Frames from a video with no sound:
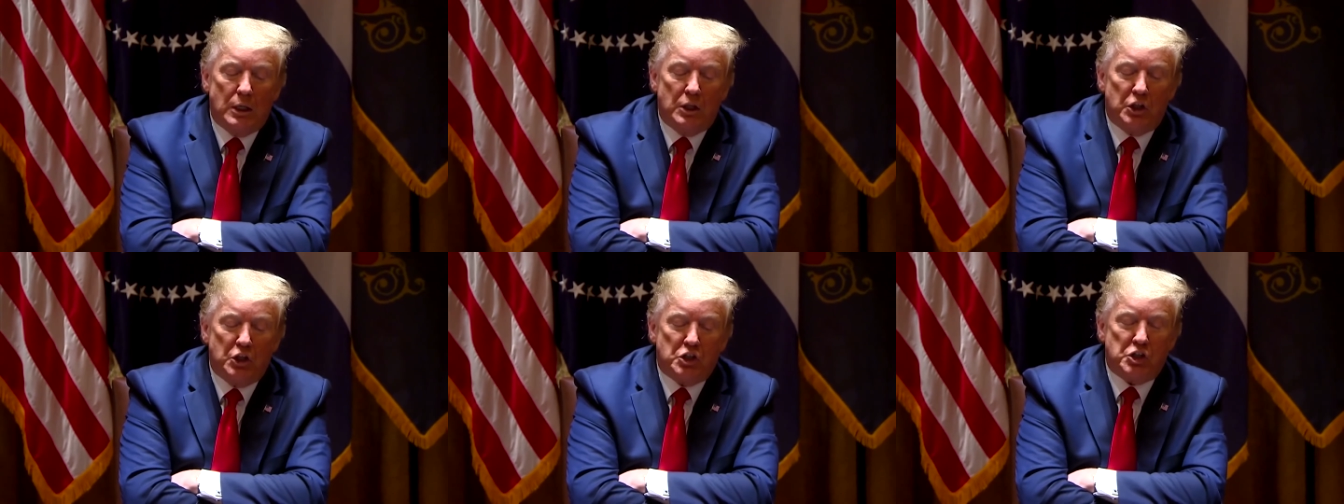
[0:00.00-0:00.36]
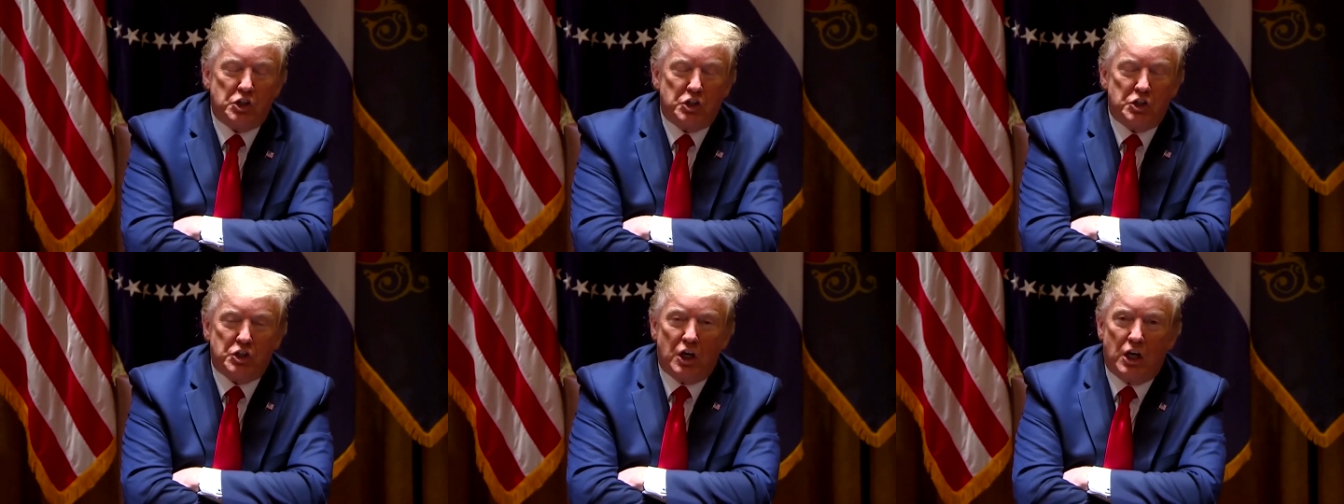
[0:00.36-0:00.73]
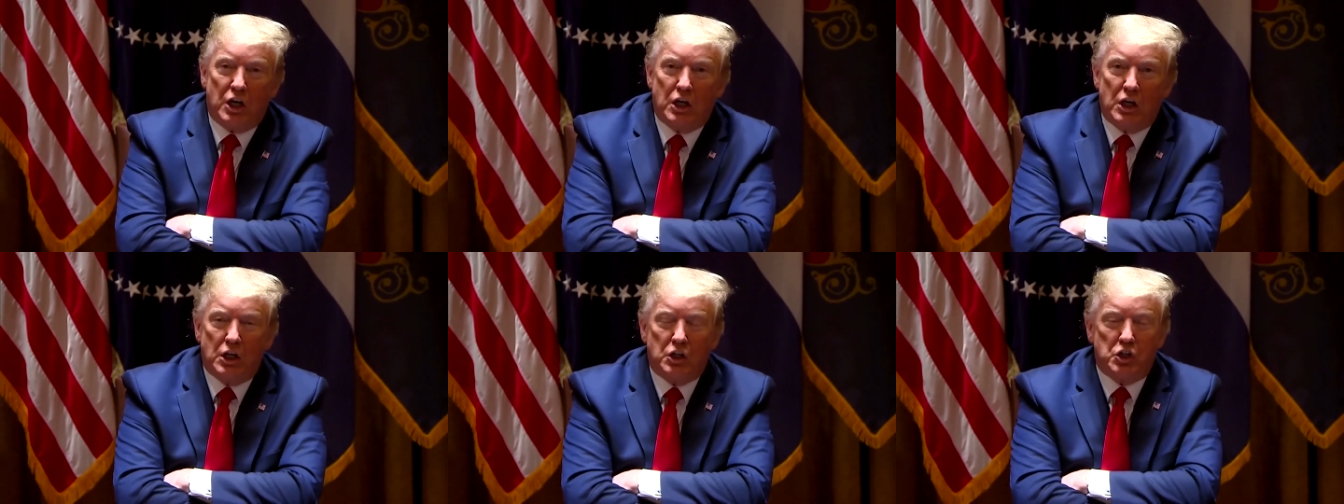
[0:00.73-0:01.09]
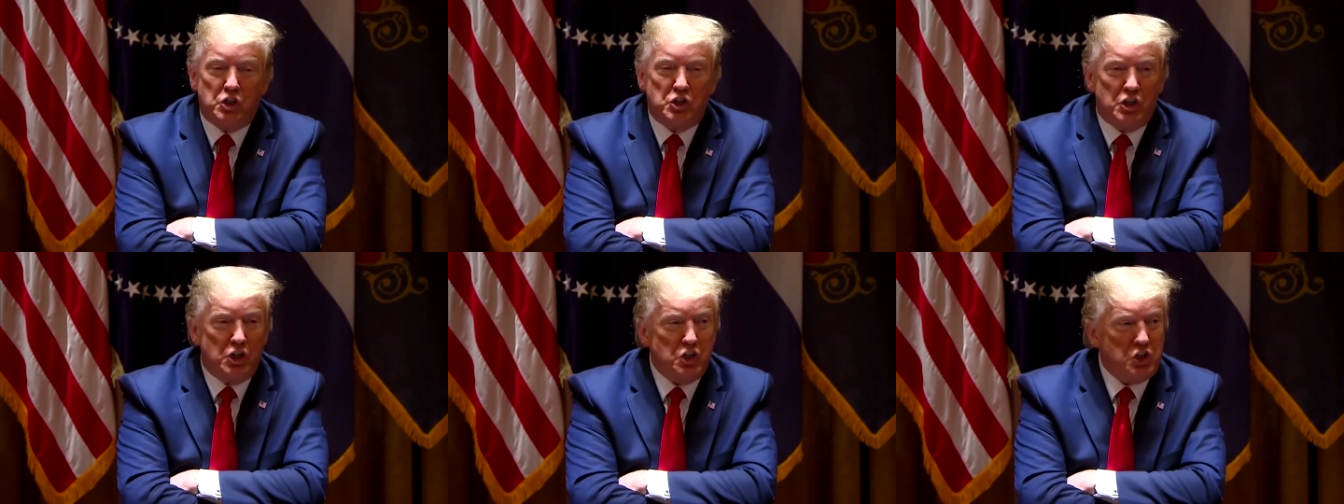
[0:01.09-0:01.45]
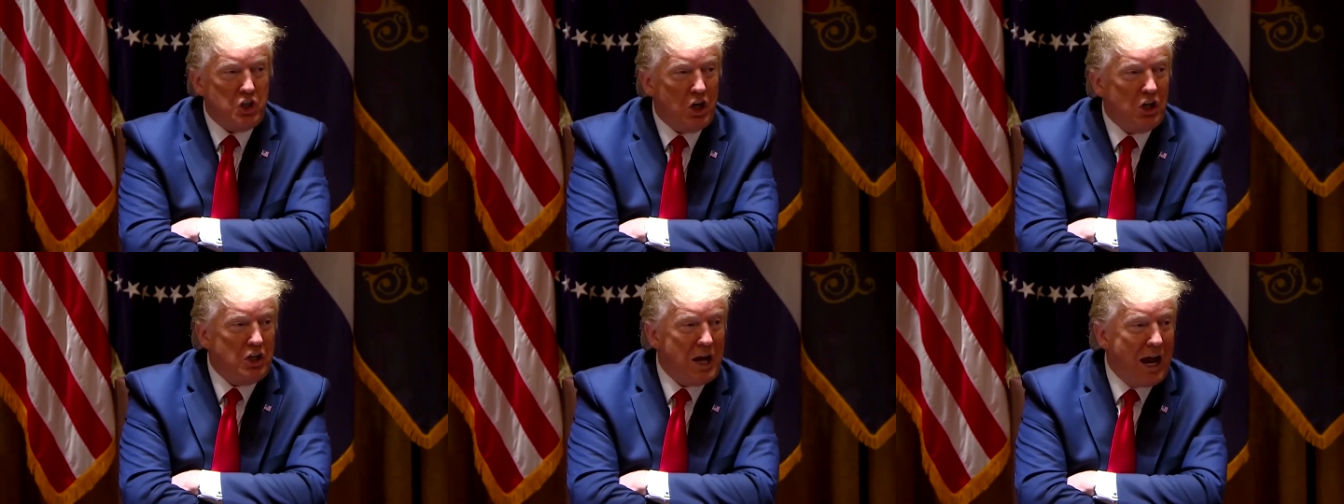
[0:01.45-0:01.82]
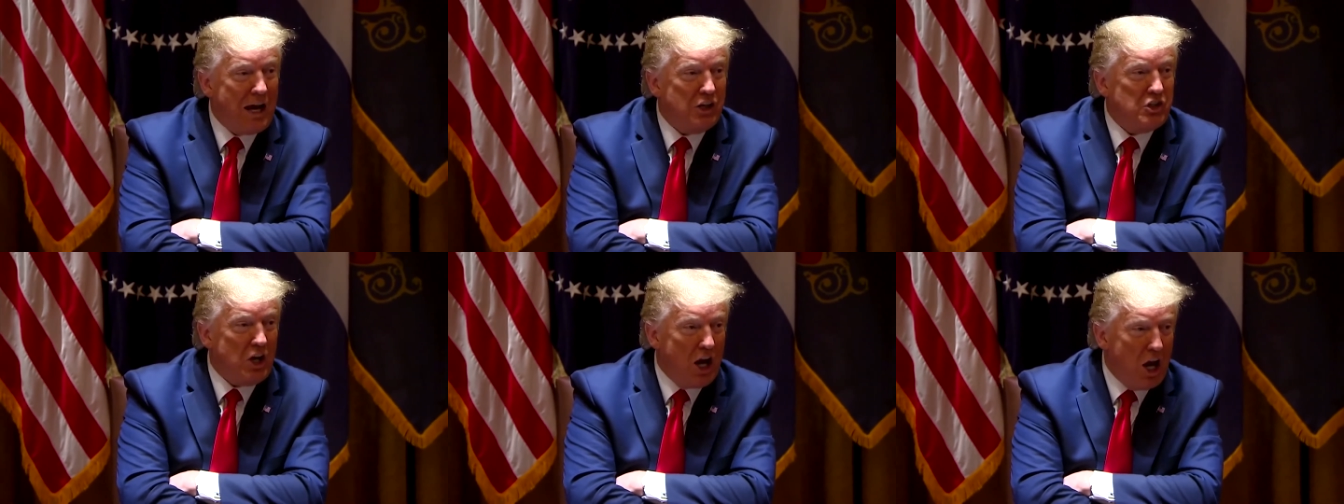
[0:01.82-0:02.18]
this is a, a disease that
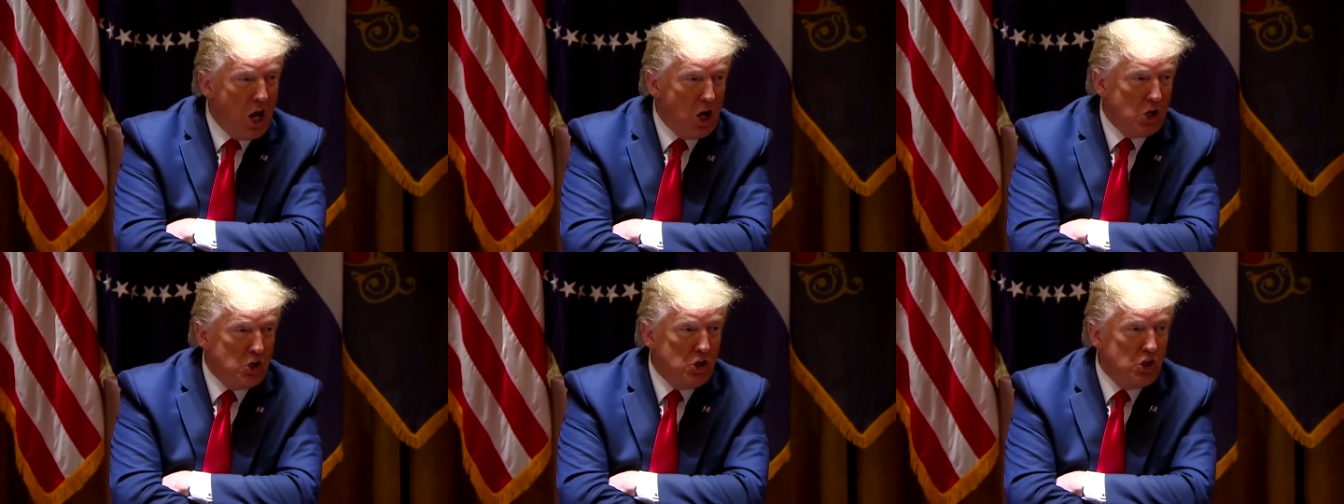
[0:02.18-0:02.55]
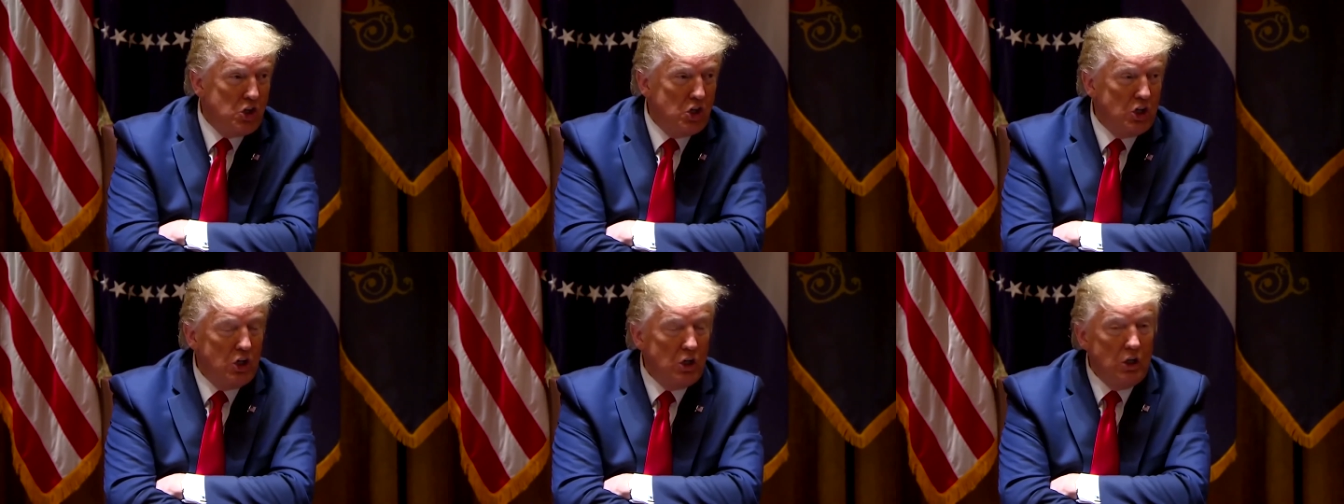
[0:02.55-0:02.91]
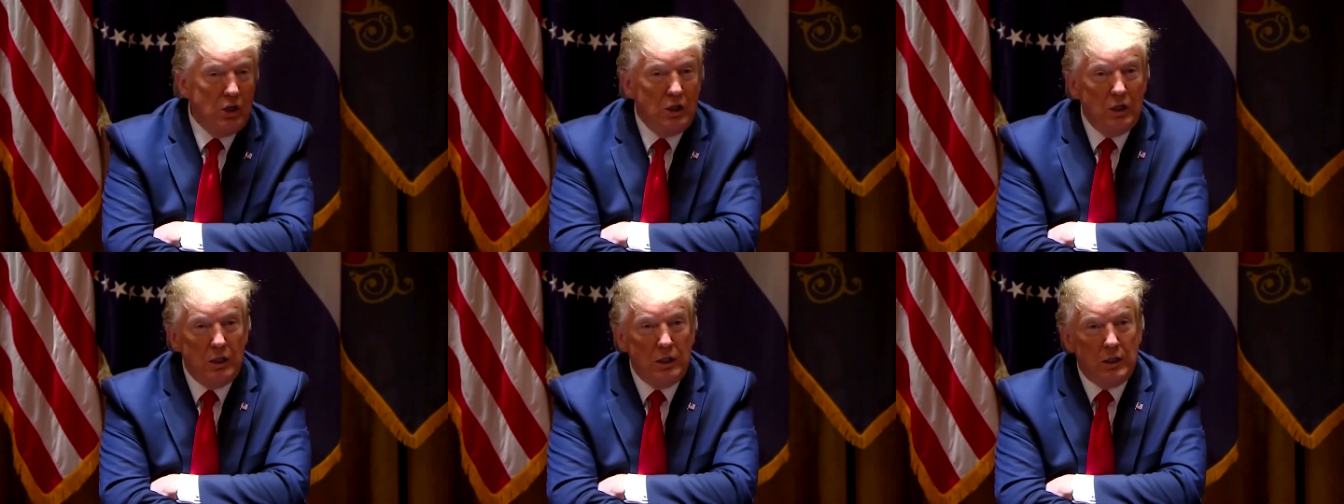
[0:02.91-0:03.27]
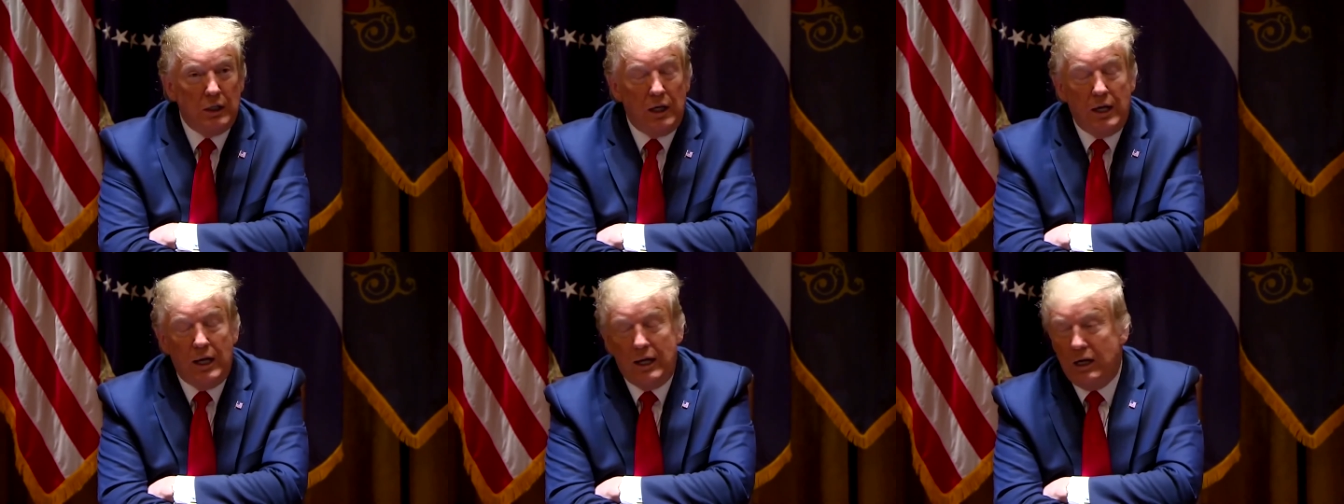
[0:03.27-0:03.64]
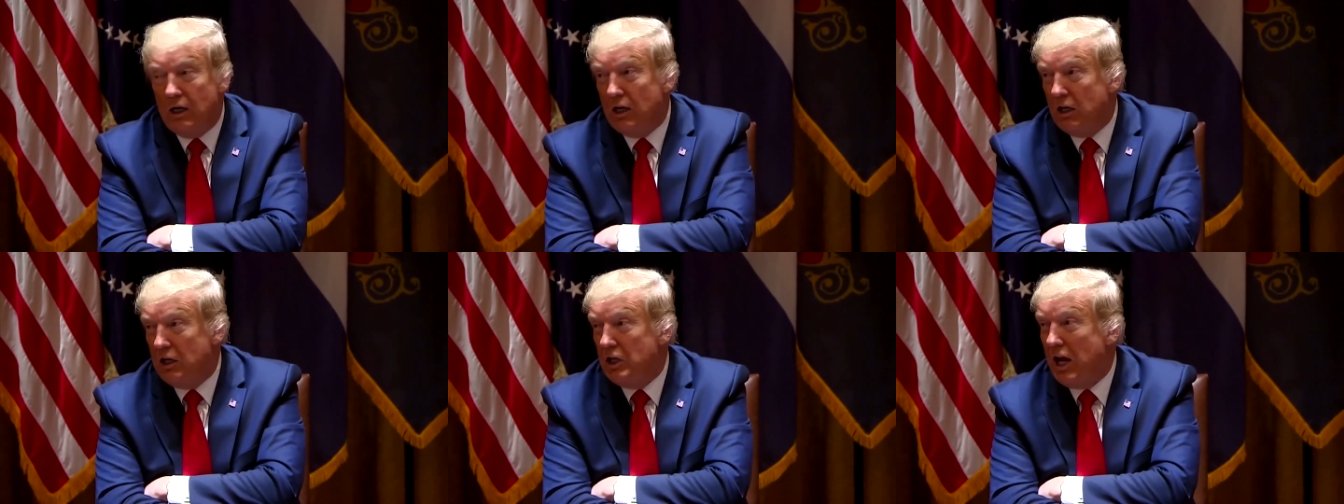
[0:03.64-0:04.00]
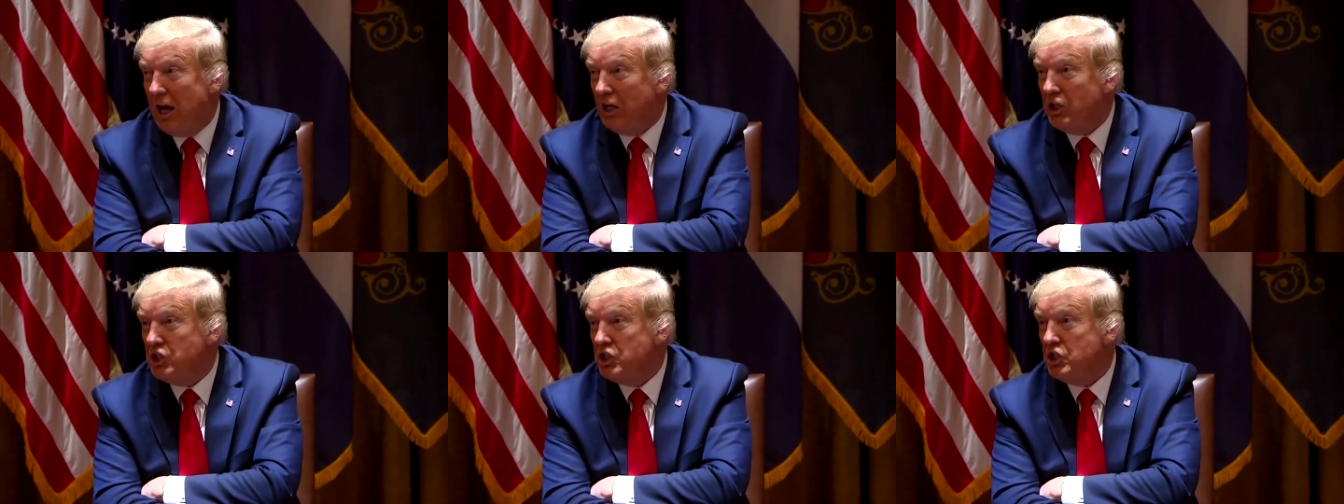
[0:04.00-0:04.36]
attacks age and it
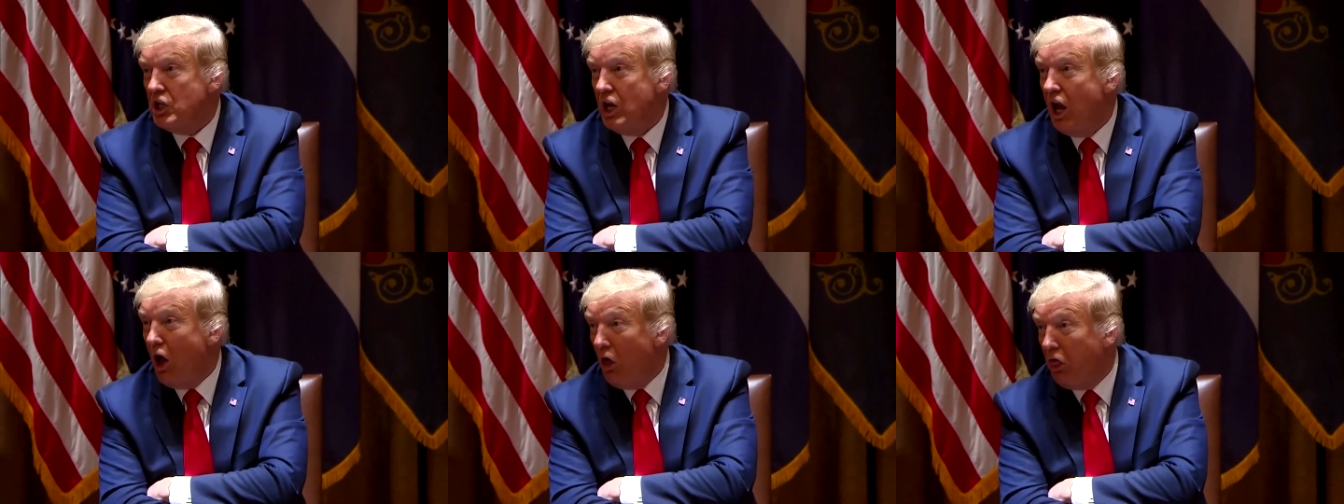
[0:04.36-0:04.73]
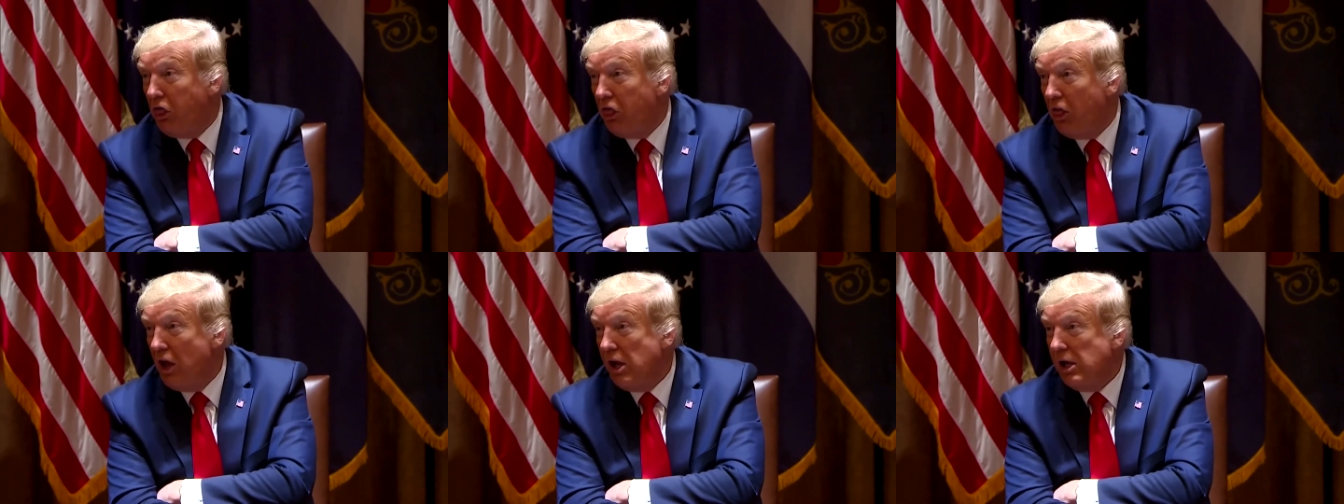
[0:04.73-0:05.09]
attacks health.